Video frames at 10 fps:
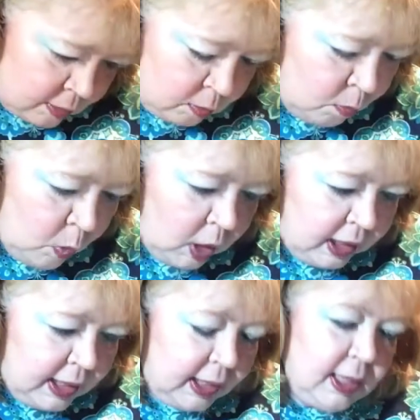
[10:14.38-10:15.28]

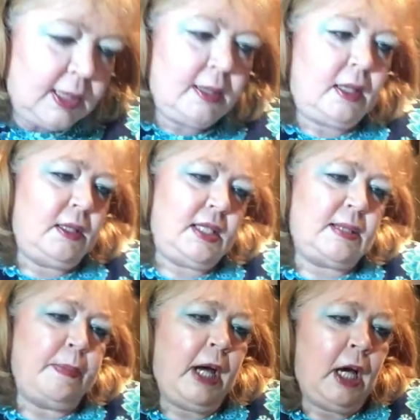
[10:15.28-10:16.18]
One,
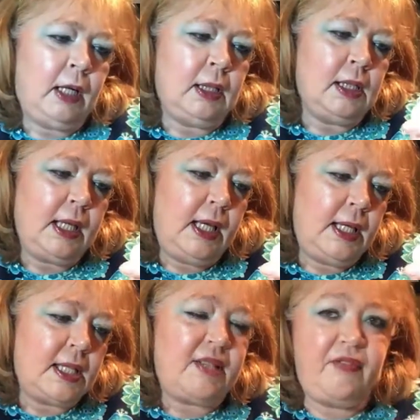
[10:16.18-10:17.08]
this bottle
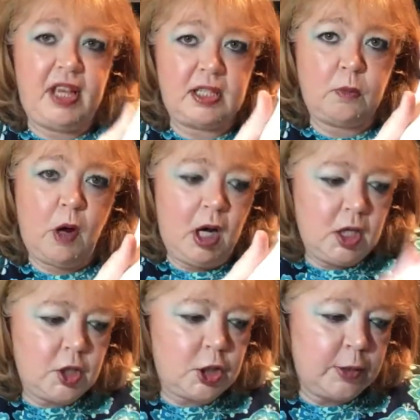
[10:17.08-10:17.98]
is face
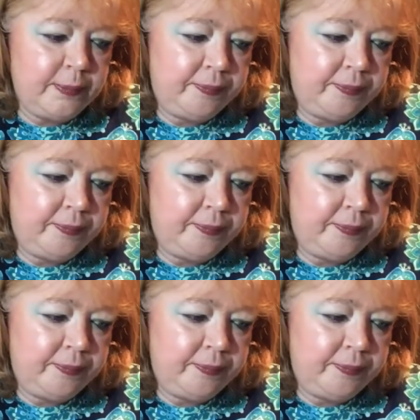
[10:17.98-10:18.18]
wash.